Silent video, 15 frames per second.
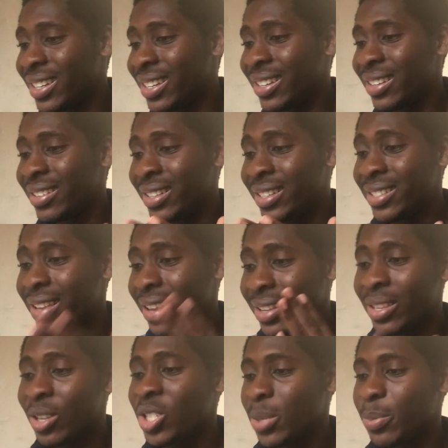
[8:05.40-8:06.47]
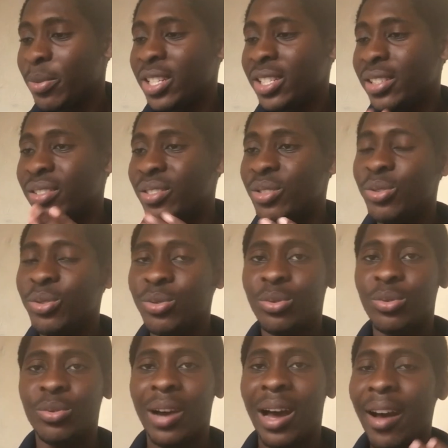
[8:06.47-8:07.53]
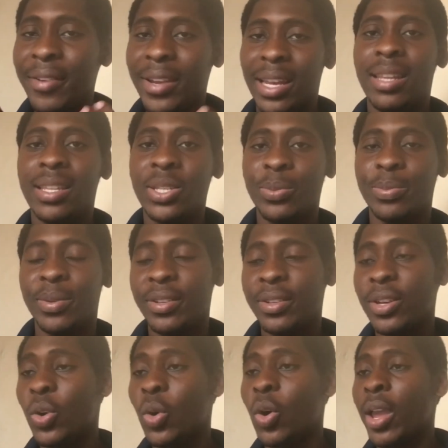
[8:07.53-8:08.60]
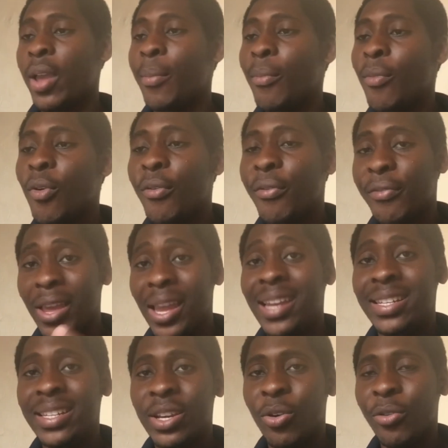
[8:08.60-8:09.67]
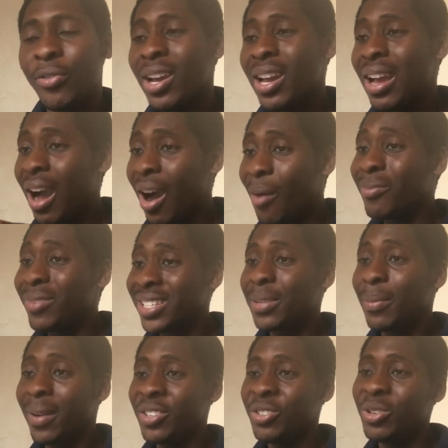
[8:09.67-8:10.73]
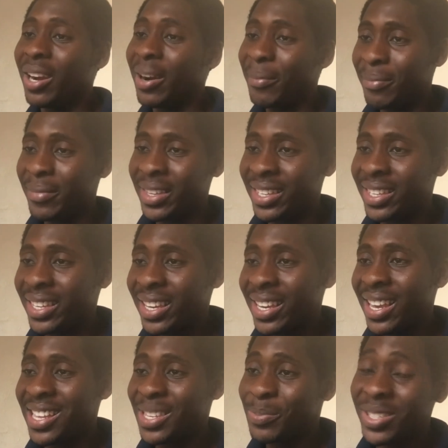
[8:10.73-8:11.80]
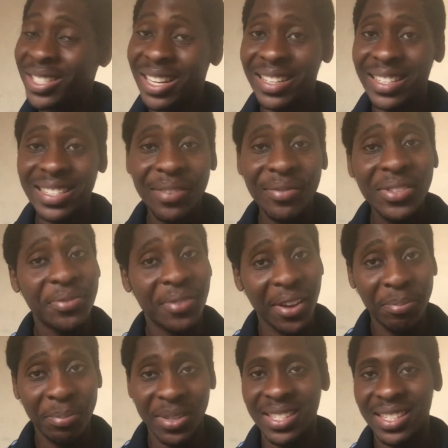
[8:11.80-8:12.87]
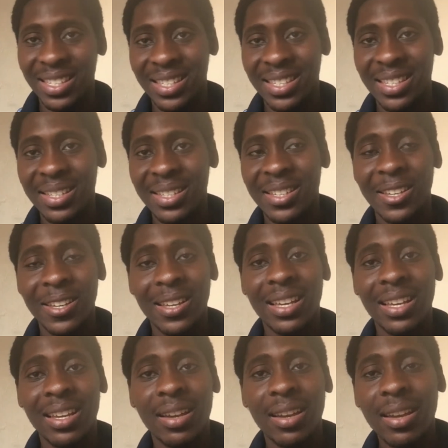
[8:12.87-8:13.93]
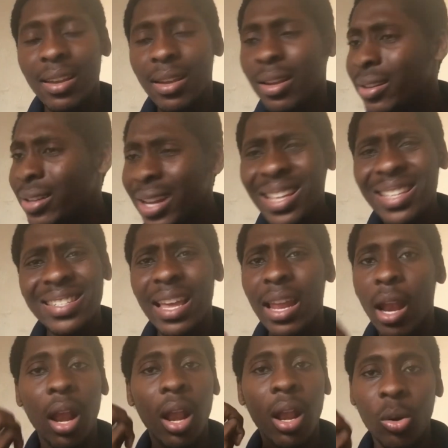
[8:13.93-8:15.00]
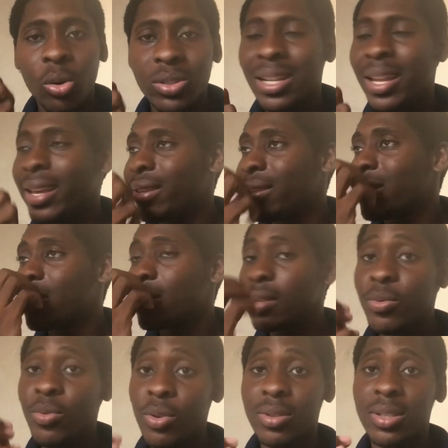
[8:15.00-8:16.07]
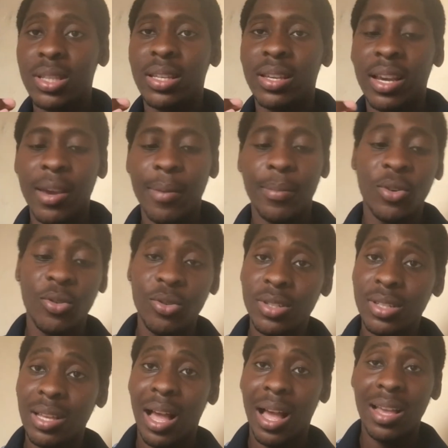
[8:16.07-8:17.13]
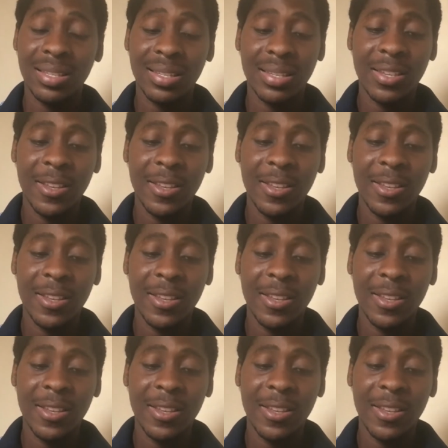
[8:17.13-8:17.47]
this Excel spreadsheet, you have a little bit or a more fair idea of how much money you can make, especially 75%. That's a lot, like, seriously, because as